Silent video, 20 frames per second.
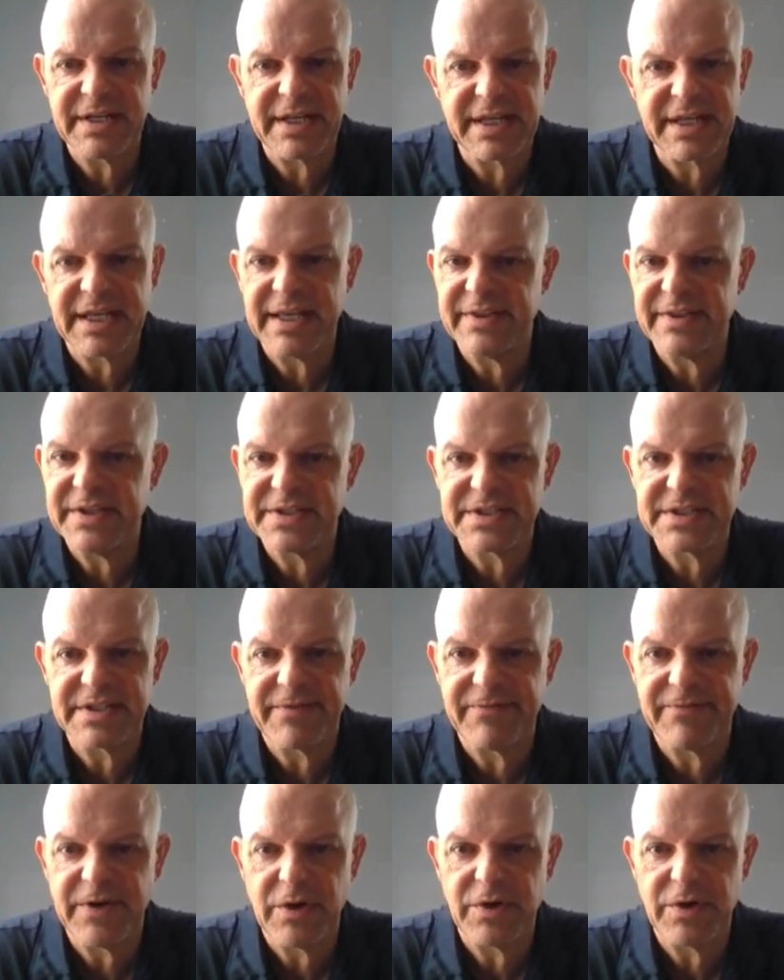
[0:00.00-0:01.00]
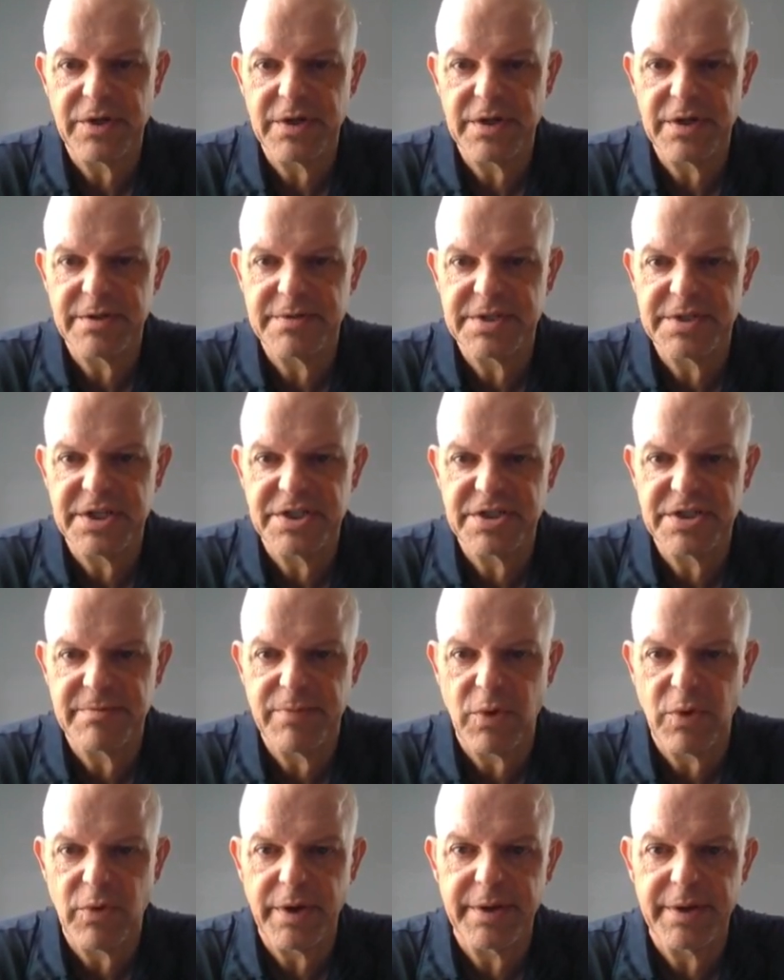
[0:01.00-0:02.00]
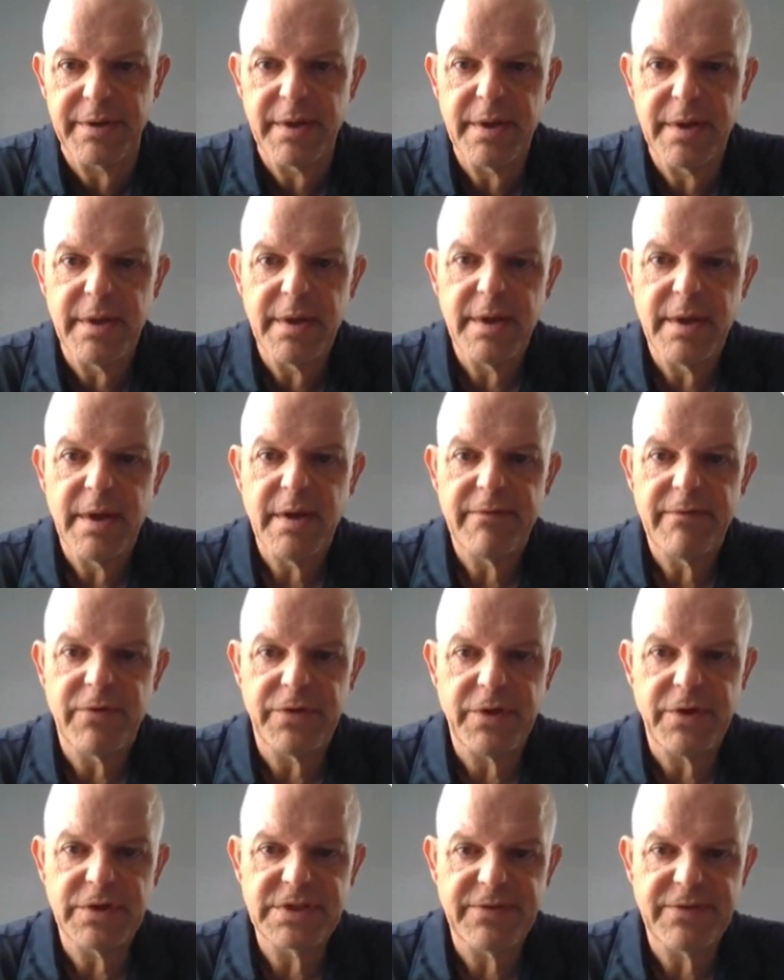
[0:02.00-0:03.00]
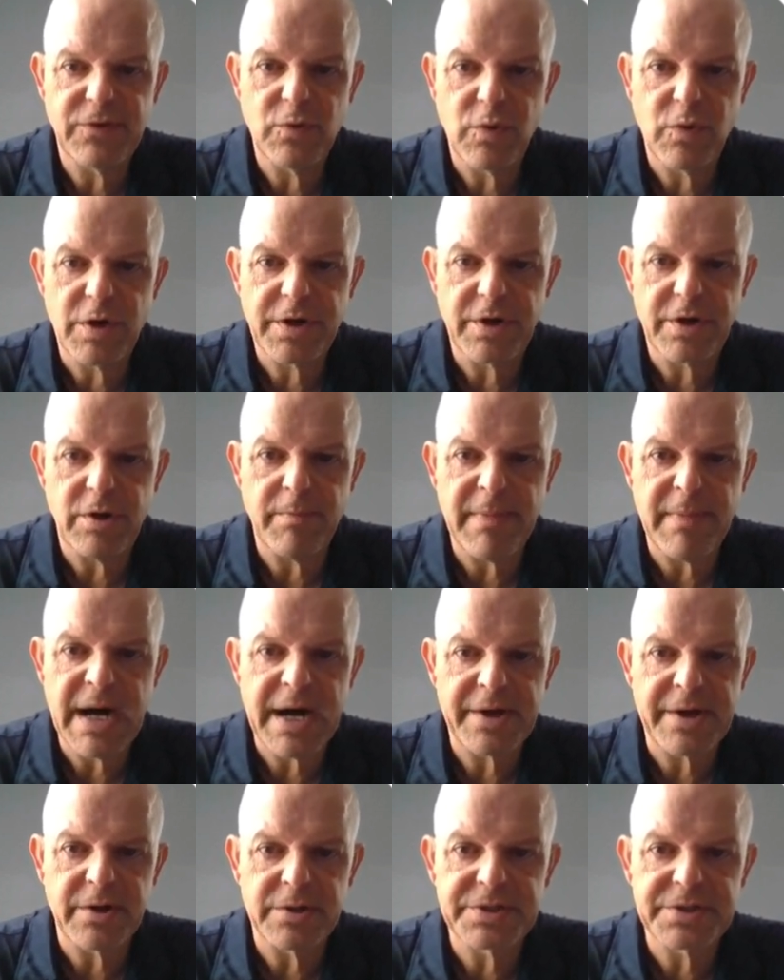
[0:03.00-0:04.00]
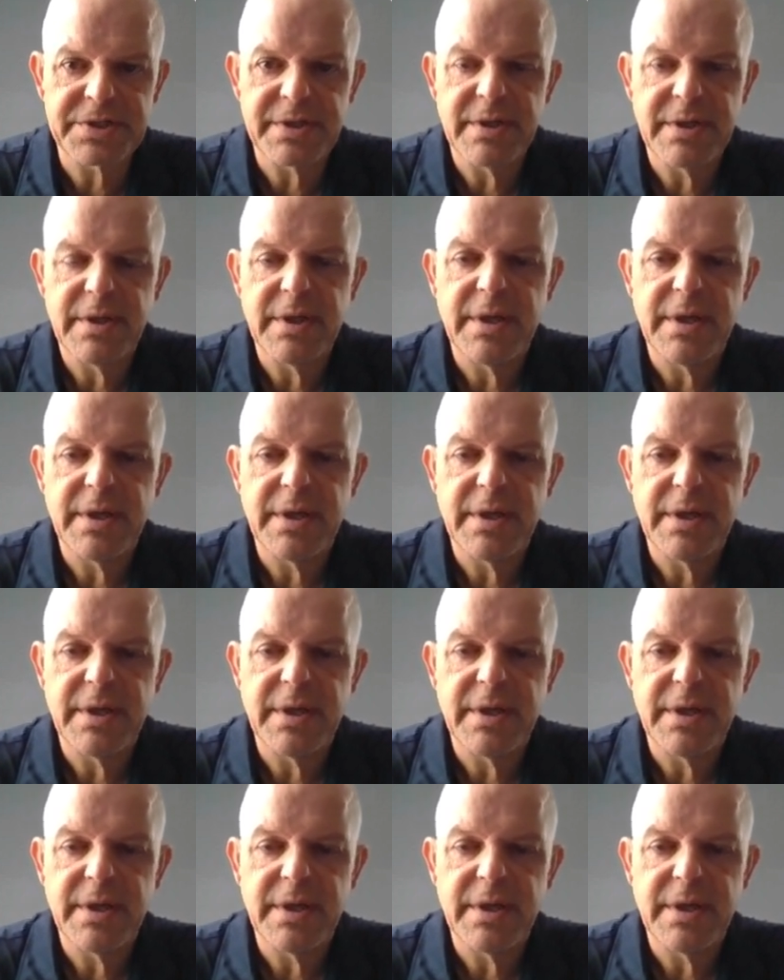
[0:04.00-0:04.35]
again, this is a very good teaching point for those of you working on models,